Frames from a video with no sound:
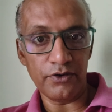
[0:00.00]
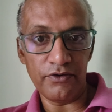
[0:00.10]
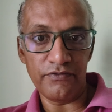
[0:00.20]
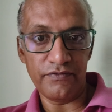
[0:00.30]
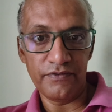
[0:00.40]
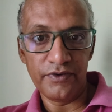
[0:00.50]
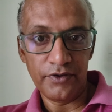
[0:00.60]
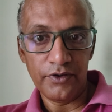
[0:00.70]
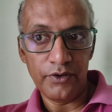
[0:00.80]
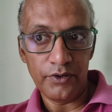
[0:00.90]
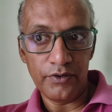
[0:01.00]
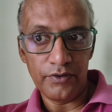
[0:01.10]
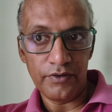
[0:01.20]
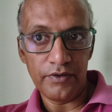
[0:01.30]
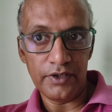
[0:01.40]
of
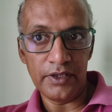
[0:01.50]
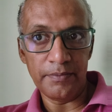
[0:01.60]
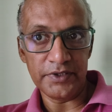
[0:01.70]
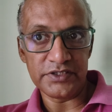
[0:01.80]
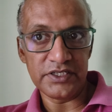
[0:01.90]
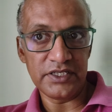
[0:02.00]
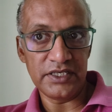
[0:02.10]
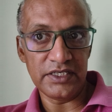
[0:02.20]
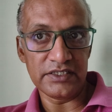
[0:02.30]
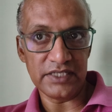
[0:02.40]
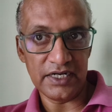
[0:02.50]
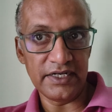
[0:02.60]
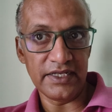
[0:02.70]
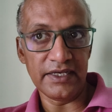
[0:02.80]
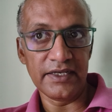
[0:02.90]
the person he is
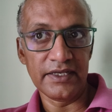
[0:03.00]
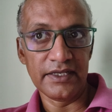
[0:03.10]
hunting.